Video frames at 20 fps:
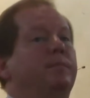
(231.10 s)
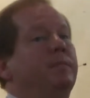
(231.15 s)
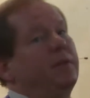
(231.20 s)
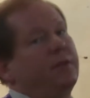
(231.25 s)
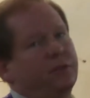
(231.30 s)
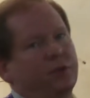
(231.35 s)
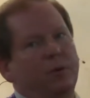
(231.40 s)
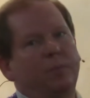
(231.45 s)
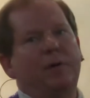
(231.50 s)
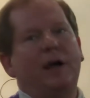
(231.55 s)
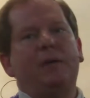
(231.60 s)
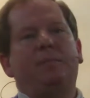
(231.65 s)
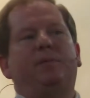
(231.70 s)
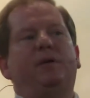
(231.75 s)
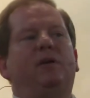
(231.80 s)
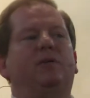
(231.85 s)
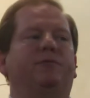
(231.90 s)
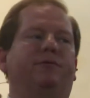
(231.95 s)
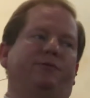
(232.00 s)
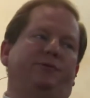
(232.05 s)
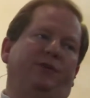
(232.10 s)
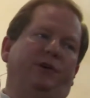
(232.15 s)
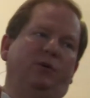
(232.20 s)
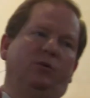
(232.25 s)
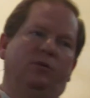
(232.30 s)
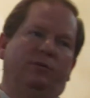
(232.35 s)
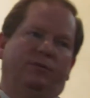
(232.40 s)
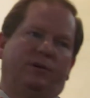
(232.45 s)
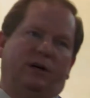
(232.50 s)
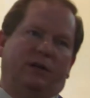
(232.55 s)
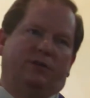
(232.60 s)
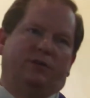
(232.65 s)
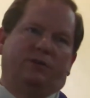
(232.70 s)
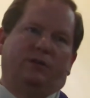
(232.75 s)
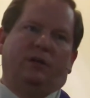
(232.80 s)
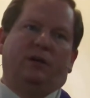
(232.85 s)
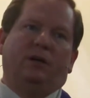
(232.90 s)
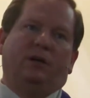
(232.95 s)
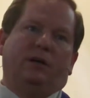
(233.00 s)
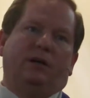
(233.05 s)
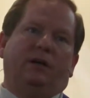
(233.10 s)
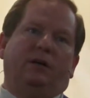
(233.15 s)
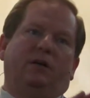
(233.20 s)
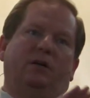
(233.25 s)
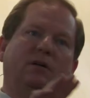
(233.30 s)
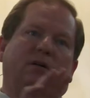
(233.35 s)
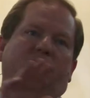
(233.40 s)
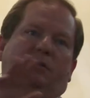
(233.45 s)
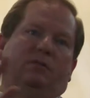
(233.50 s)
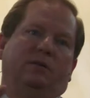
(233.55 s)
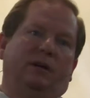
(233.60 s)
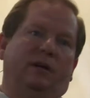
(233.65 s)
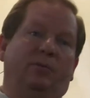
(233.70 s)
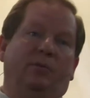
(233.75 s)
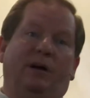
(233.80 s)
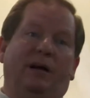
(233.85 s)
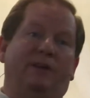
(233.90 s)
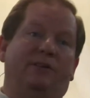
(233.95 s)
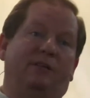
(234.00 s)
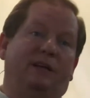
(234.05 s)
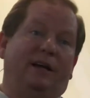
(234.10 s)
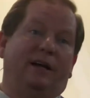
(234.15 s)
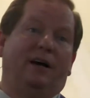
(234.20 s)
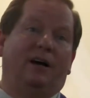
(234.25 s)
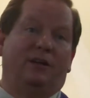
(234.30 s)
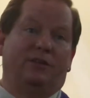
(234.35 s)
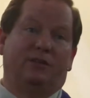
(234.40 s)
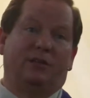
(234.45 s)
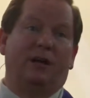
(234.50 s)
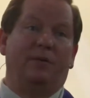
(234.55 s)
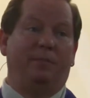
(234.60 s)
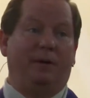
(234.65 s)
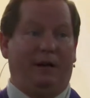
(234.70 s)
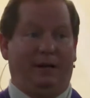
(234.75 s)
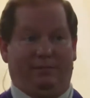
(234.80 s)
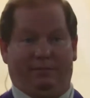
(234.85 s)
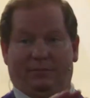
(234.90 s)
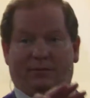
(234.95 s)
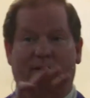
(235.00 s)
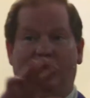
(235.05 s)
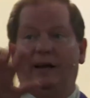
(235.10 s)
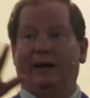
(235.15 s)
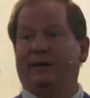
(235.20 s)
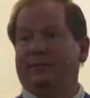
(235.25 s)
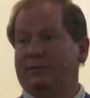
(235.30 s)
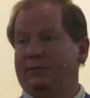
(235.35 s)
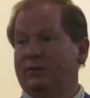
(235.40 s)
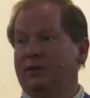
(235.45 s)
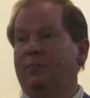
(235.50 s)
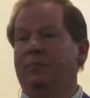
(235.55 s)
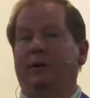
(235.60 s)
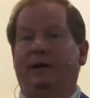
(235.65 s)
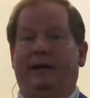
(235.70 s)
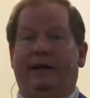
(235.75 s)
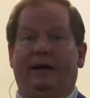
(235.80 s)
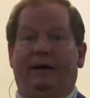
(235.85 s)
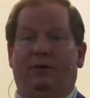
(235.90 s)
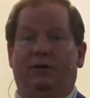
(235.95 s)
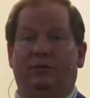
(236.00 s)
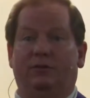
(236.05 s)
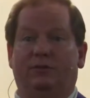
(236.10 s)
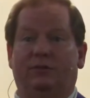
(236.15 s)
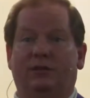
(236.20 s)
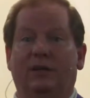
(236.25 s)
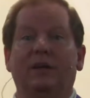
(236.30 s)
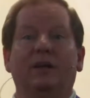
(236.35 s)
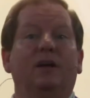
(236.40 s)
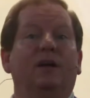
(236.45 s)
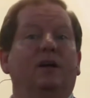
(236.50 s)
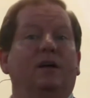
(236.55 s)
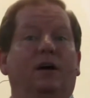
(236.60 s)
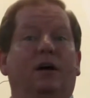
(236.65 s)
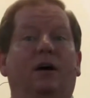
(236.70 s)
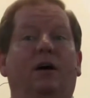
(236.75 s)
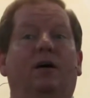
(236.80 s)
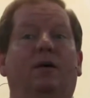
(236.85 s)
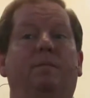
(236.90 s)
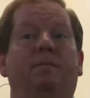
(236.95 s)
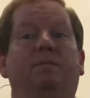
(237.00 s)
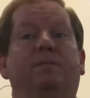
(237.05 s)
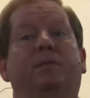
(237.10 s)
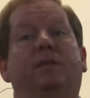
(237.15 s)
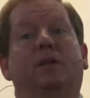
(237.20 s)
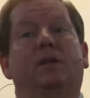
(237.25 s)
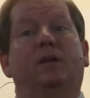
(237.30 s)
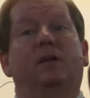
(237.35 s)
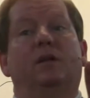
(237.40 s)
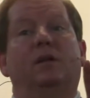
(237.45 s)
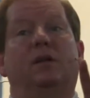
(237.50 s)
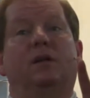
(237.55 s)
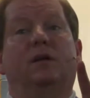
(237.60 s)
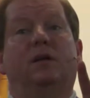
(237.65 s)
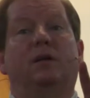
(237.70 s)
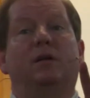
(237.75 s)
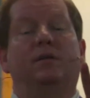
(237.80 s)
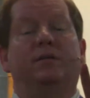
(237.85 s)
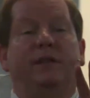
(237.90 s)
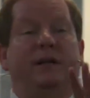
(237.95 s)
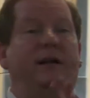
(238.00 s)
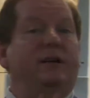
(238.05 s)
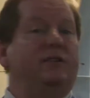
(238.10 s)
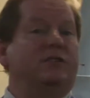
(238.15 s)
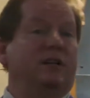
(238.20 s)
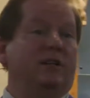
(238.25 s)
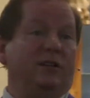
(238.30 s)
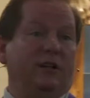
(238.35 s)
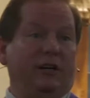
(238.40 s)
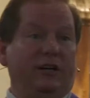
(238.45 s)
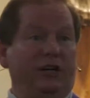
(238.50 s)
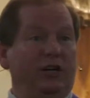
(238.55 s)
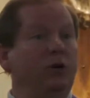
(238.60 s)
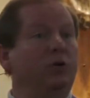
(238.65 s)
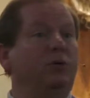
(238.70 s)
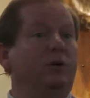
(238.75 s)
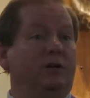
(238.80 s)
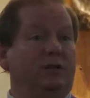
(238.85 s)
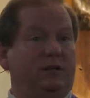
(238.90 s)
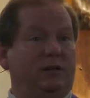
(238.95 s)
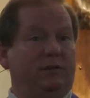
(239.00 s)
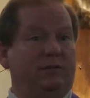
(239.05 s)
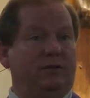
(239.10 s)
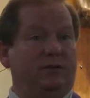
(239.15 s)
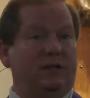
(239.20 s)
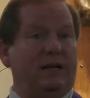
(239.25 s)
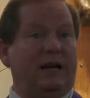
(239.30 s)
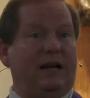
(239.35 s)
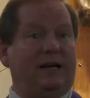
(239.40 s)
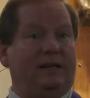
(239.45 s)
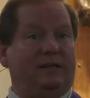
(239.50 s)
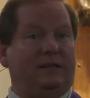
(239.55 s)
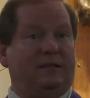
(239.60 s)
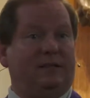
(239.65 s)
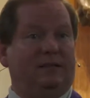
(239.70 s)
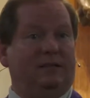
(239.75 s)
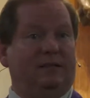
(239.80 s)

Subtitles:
There might be a few of us here, and when I say us, I mean like somebody else, that is in the unitive state.